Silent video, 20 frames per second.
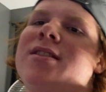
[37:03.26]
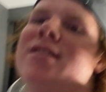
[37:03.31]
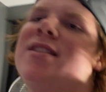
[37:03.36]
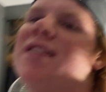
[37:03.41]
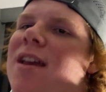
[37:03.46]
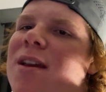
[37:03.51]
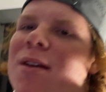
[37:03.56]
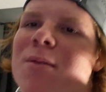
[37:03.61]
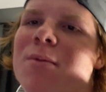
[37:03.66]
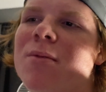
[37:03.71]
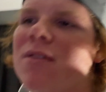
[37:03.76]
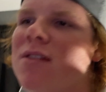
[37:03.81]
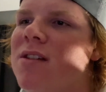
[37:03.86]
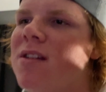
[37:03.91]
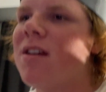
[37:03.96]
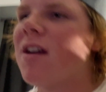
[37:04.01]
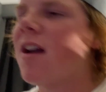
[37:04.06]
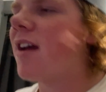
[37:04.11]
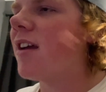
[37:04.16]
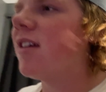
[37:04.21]
say
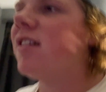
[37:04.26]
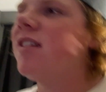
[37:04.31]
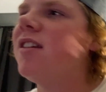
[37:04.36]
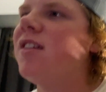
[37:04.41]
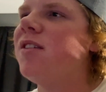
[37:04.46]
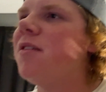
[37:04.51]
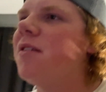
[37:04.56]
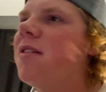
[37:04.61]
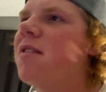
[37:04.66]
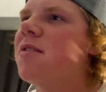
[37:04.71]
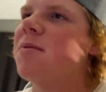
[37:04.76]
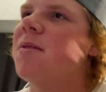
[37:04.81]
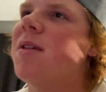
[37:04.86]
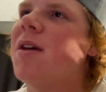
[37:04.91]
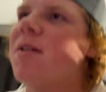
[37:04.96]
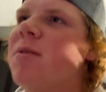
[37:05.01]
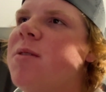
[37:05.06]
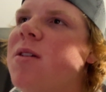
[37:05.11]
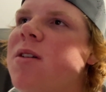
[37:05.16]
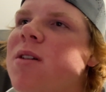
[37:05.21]
I couldn't do this
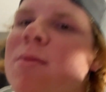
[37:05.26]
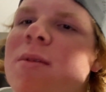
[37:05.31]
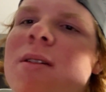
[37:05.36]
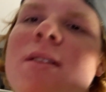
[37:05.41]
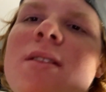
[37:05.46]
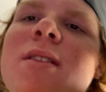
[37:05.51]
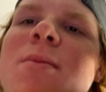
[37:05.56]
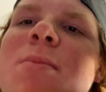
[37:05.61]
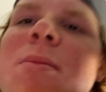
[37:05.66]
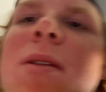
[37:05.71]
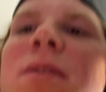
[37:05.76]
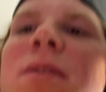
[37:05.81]
without y'all, but to be